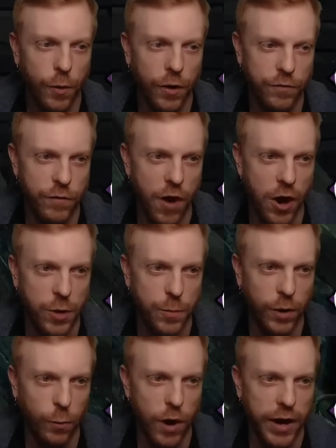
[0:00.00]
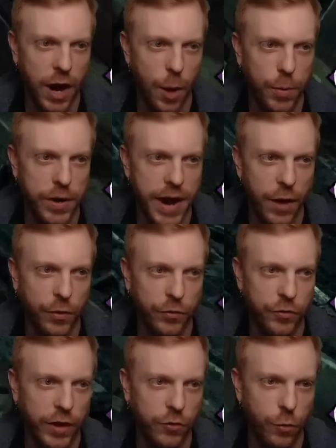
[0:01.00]
Or if you've already been running up and down this
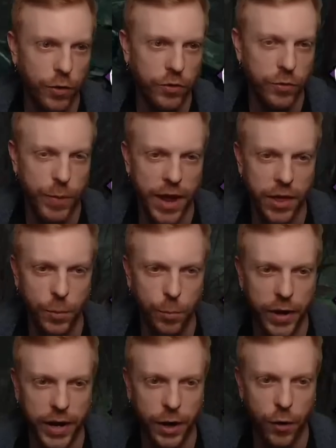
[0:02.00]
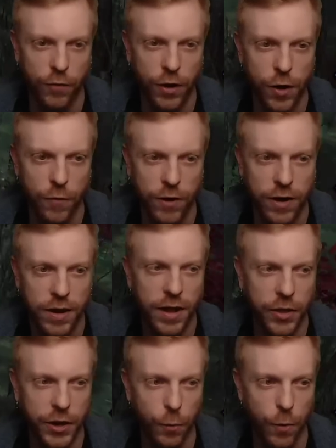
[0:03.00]
thing towards the pallet and playing it over and over,
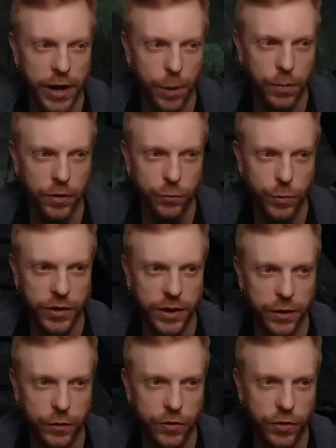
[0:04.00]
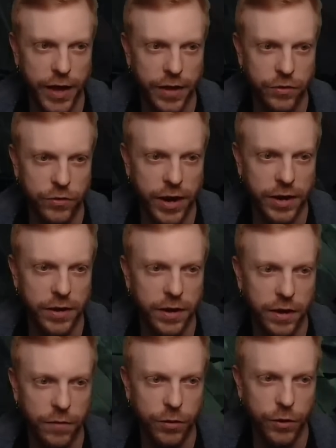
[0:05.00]
and then you're running up this way and the killer's on that side,
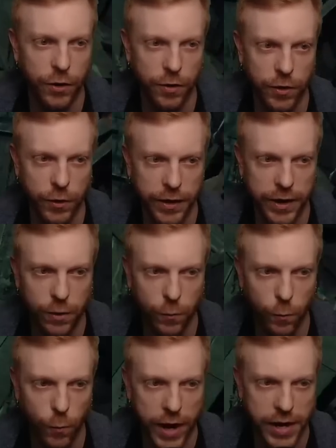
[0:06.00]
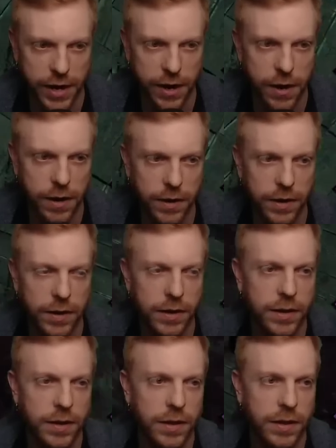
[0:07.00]
if they're literally right here,
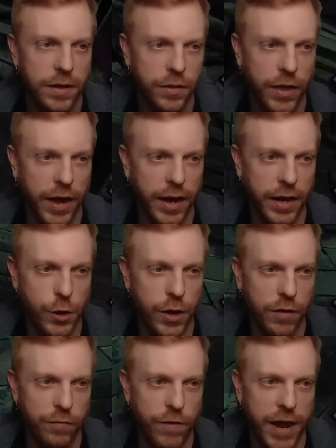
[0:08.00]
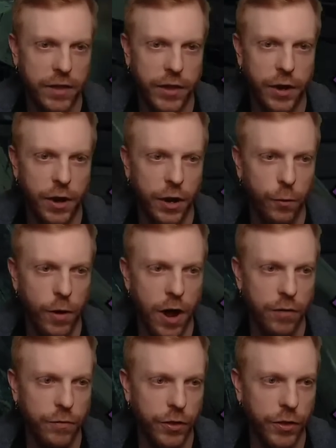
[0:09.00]
then you can fake like you're going to run
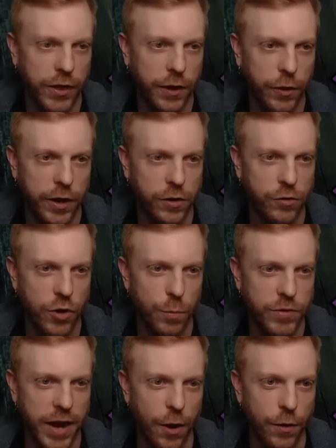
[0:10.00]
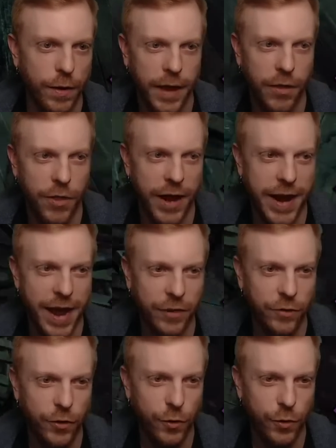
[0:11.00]
off, and then the killer can jump down. And then has
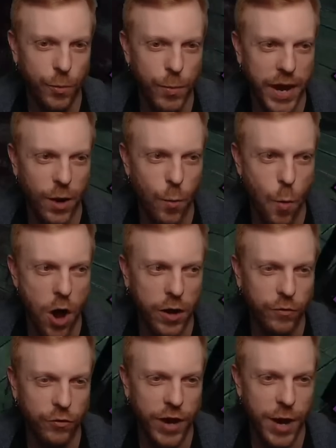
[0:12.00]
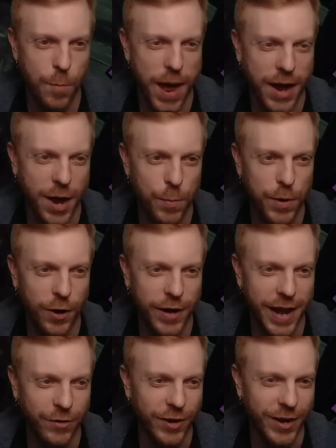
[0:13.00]
to do the big walk of shame back up here to
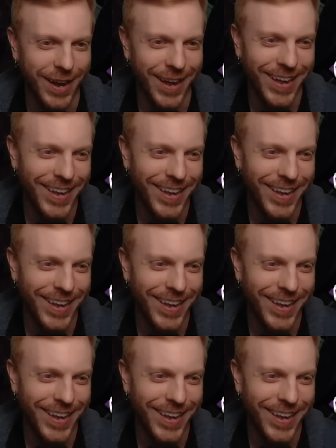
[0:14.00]
get to you.